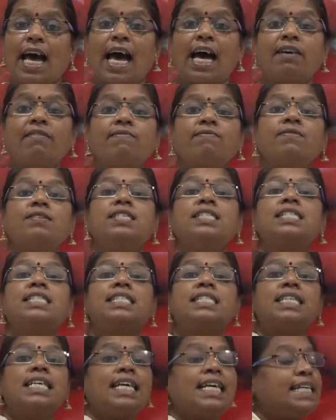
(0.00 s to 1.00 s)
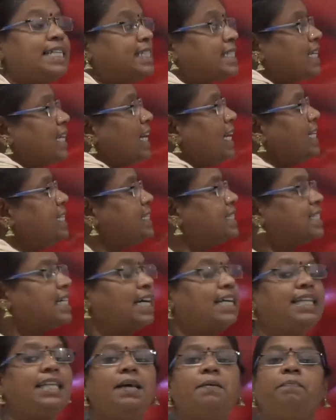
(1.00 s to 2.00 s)
have seeds
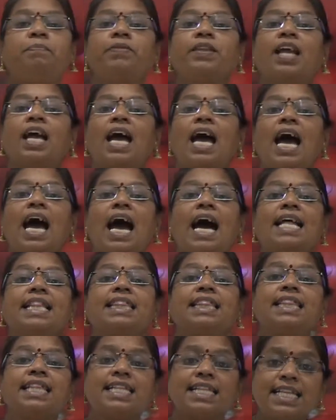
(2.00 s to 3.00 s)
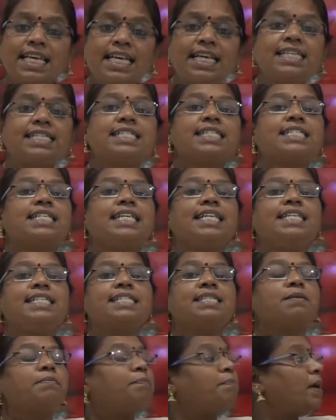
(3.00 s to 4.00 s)
inside them and these
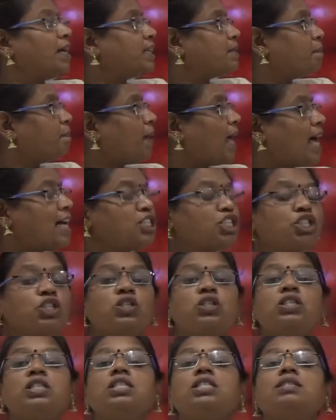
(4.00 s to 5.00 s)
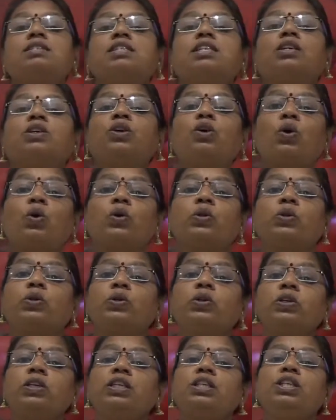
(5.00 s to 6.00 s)
seeds make the plant to grow
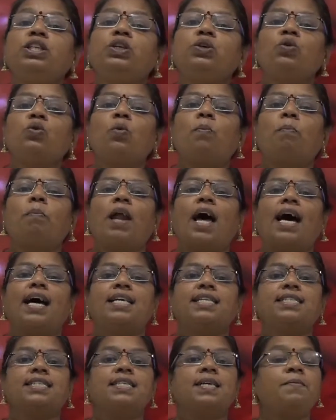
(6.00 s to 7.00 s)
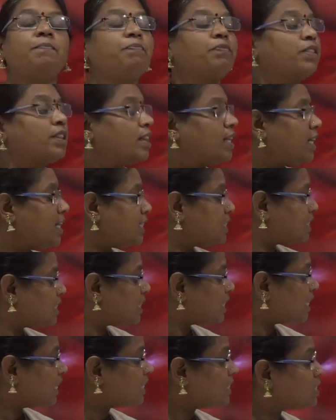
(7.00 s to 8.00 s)
into new plant. These
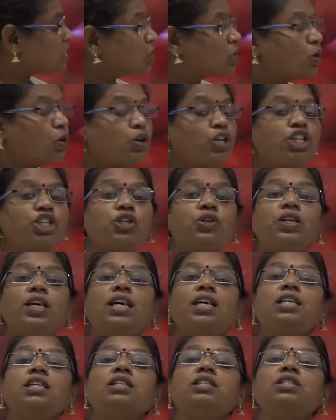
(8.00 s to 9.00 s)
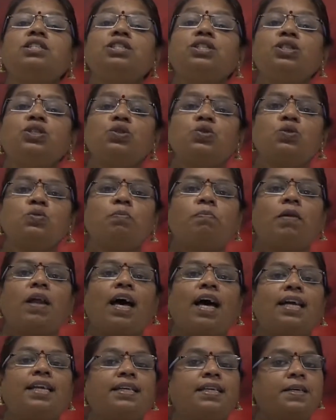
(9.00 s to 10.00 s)
seeds grow into a new
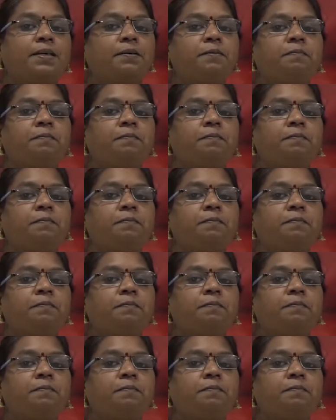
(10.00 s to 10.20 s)
plant.